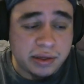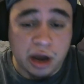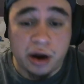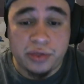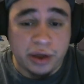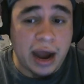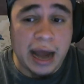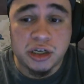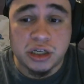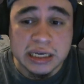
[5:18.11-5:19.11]
They're
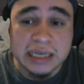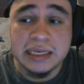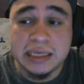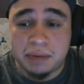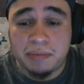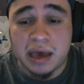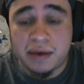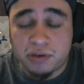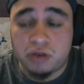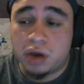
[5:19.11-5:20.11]
actually easy to make.
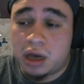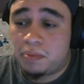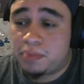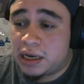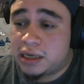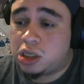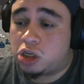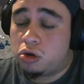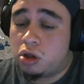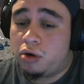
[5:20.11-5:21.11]
If you were going to play
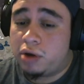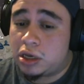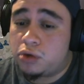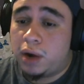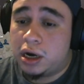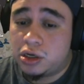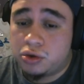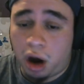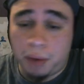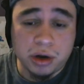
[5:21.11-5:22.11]
solo and you want to do
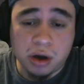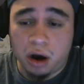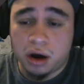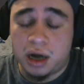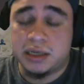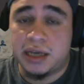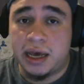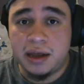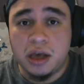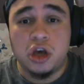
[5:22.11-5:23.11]
armored car content,